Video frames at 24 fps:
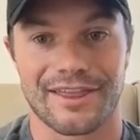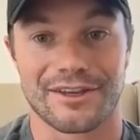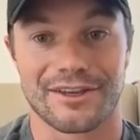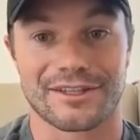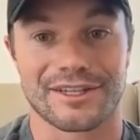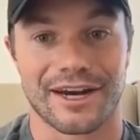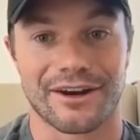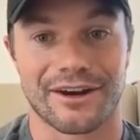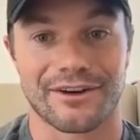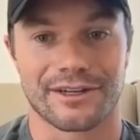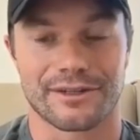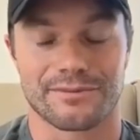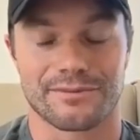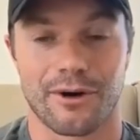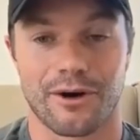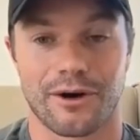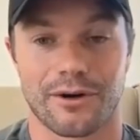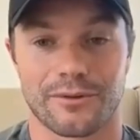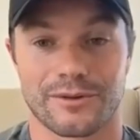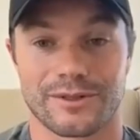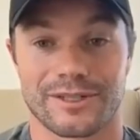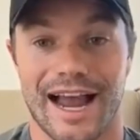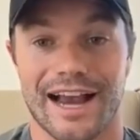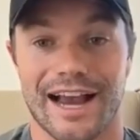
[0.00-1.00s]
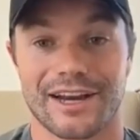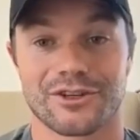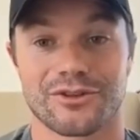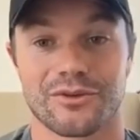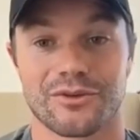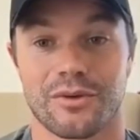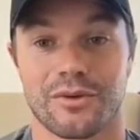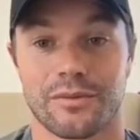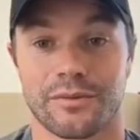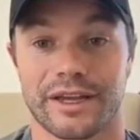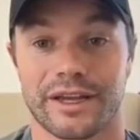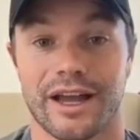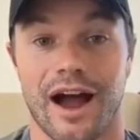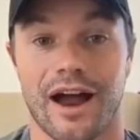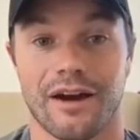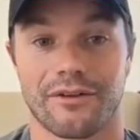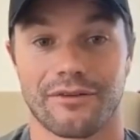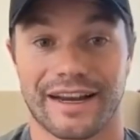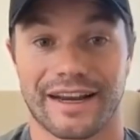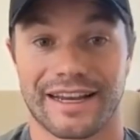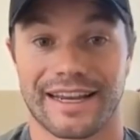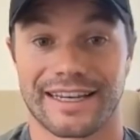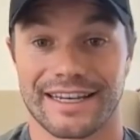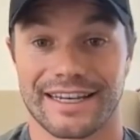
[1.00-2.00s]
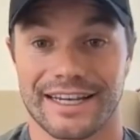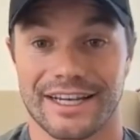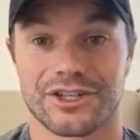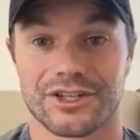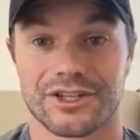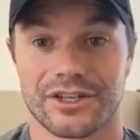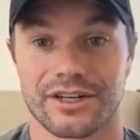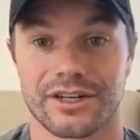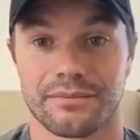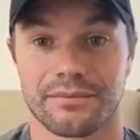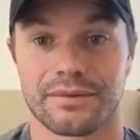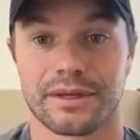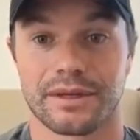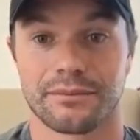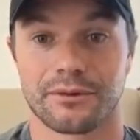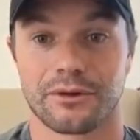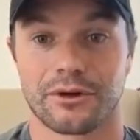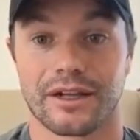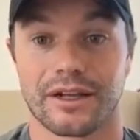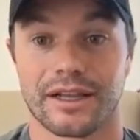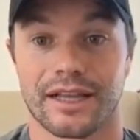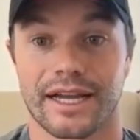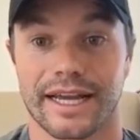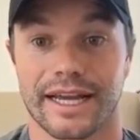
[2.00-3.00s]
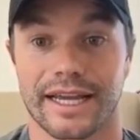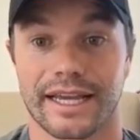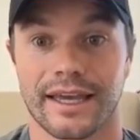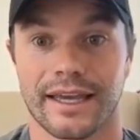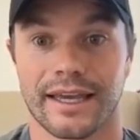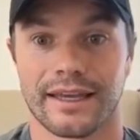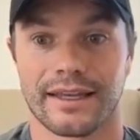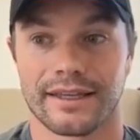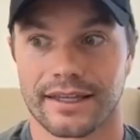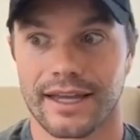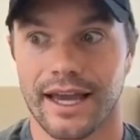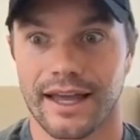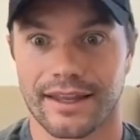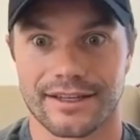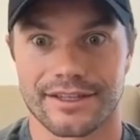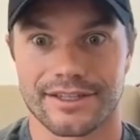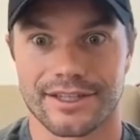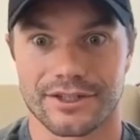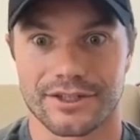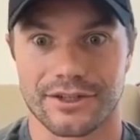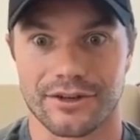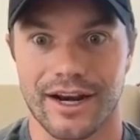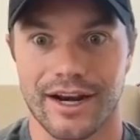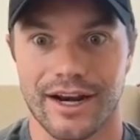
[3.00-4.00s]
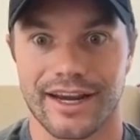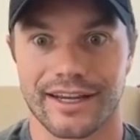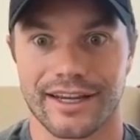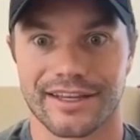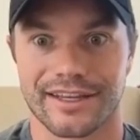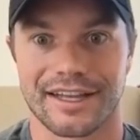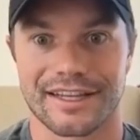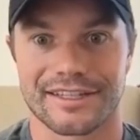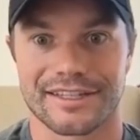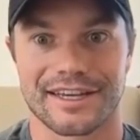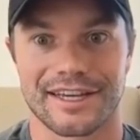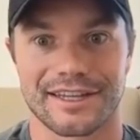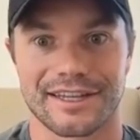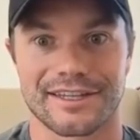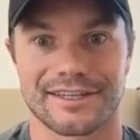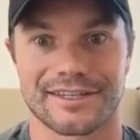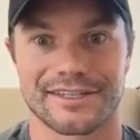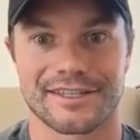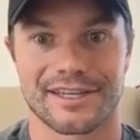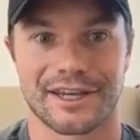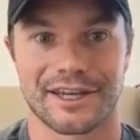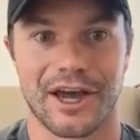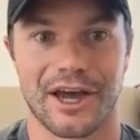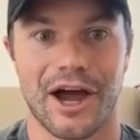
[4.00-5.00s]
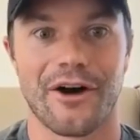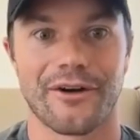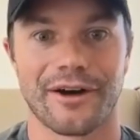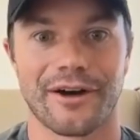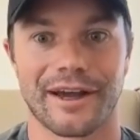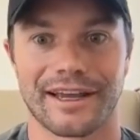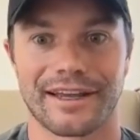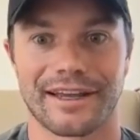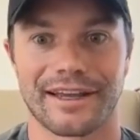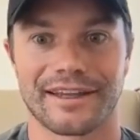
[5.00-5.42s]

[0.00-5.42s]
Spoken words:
The scariest part was actually when we got recognition and people were like, yeah, this is great. Let's get this thing going.